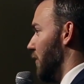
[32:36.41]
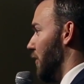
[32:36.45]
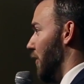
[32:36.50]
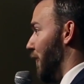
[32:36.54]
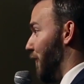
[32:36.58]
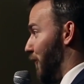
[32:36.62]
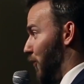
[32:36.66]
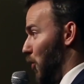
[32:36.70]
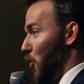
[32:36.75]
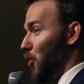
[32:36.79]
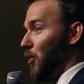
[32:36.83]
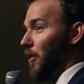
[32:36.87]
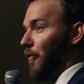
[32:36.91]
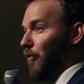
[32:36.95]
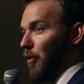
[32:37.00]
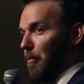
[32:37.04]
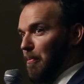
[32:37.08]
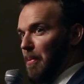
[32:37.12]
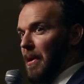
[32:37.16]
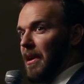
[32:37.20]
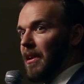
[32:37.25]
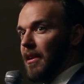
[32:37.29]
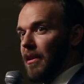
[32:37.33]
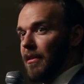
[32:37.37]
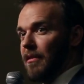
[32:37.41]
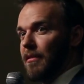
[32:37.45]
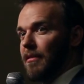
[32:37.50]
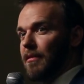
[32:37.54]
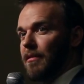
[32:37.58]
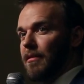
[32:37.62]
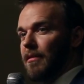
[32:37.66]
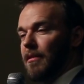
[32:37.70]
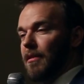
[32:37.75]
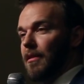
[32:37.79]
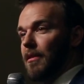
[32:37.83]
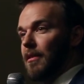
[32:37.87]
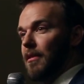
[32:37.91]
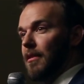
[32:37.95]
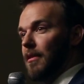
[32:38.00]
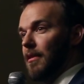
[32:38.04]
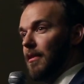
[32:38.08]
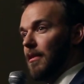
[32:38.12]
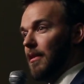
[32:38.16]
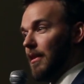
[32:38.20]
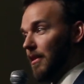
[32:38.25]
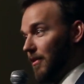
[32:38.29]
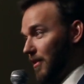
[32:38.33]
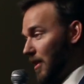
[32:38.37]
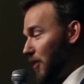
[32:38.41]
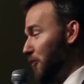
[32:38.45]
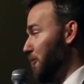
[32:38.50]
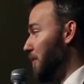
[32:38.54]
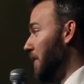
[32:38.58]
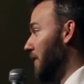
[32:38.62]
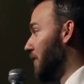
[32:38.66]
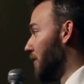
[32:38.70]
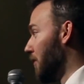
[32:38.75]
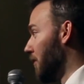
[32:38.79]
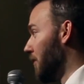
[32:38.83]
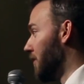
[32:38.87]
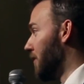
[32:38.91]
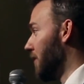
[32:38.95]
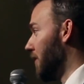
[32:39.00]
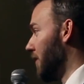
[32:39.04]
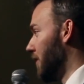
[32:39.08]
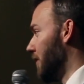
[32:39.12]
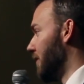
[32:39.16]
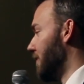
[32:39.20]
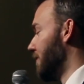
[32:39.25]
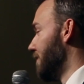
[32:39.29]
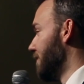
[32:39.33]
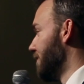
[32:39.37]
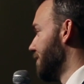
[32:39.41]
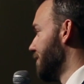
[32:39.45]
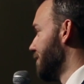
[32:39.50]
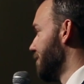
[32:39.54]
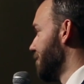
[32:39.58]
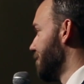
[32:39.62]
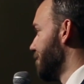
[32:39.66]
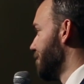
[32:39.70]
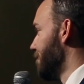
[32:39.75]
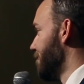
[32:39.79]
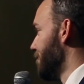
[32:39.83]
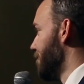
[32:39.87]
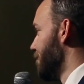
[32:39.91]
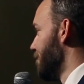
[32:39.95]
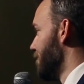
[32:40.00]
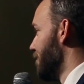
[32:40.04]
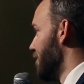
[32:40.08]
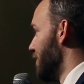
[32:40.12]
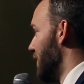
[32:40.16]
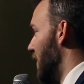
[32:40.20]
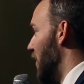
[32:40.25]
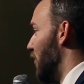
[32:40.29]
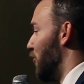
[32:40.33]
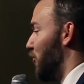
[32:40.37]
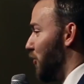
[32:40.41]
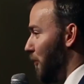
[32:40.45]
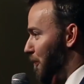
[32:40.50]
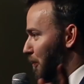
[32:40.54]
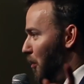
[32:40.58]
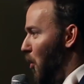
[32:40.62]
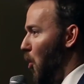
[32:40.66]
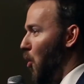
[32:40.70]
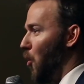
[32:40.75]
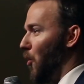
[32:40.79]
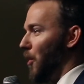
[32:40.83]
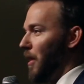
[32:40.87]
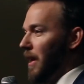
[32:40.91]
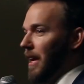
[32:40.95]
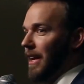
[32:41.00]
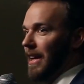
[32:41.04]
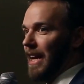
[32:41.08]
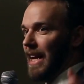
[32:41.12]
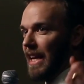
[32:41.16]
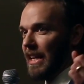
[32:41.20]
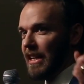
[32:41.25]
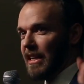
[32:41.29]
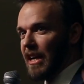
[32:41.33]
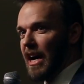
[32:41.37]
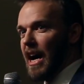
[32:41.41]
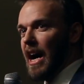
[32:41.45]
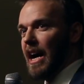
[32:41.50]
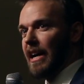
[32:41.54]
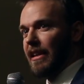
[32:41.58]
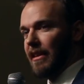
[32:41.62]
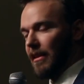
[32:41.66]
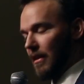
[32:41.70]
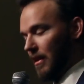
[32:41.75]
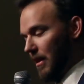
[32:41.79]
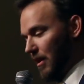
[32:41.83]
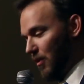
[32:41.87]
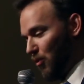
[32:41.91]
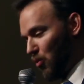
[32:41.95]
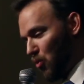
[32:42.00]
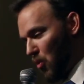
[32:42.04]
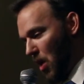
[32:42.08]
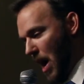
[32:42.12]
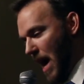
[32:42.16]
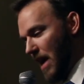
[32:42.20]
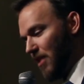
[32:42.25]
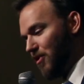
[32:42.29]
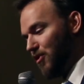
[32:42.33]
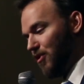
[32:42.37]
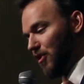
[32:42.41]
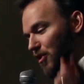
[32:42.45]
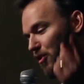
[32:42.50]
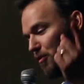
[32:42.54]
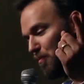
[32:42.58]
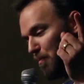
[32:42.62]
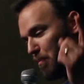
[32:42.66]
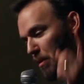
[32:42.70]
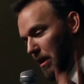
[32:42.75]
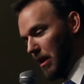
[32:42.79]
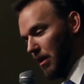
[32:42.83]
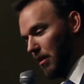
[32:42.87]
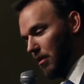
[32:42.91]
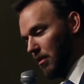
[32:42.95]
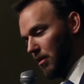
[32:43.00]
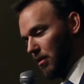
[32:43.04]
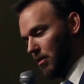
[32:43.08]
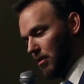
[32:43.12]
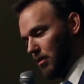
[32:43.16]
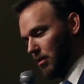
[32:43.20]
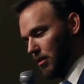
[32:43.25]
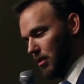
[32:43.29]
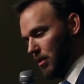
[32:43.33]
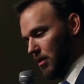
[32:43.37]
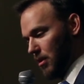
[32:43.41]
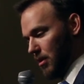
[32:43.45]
The fruit of repentance is SB 13. It's supporting a godly, righteous bill.